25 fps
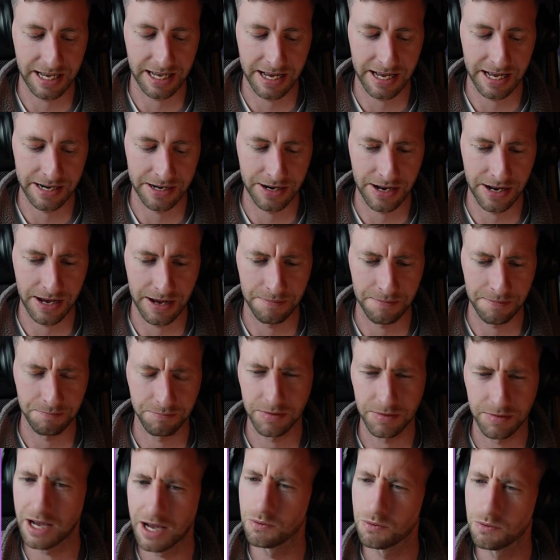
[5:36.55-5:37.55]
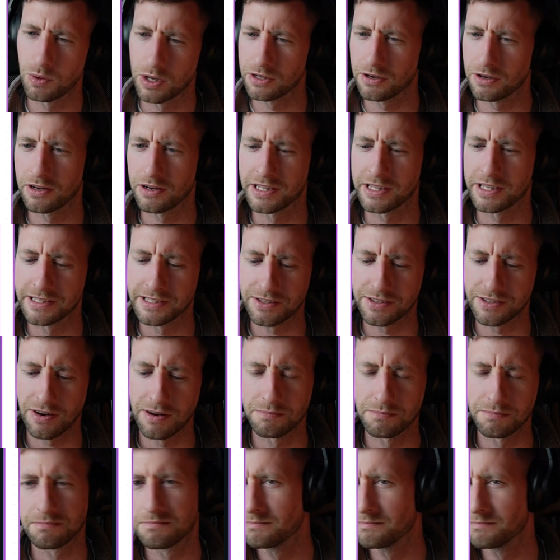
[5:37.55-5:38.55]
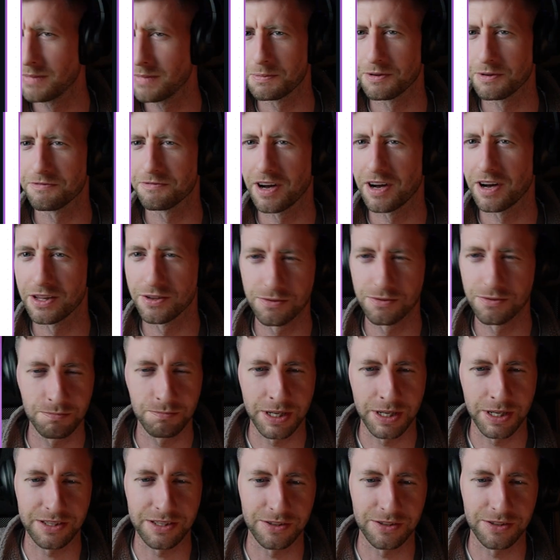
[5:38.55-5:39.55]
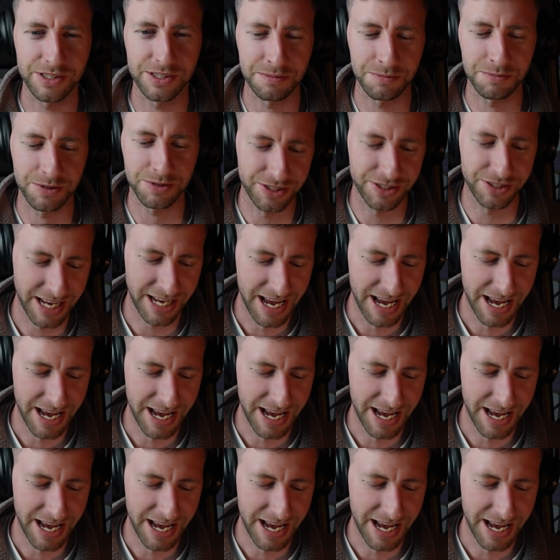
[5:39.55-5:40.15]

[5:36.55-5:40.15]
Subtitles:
And yeah, while you're on Instagram, maybe follow, might do you some good.